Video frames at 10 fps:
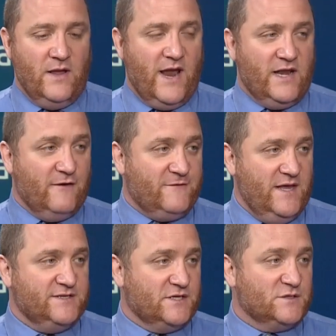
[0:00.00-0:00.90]

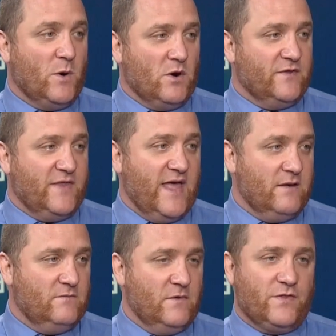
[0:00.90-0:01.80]
NFTs as part of
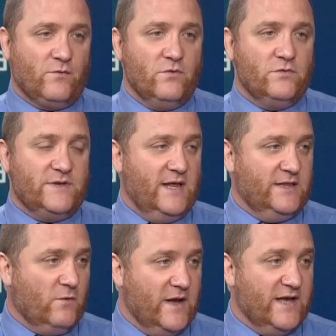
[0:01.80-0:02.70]
that through
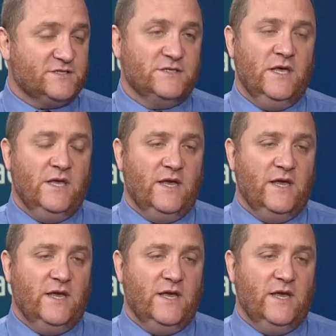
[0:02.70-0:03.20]
daily quests.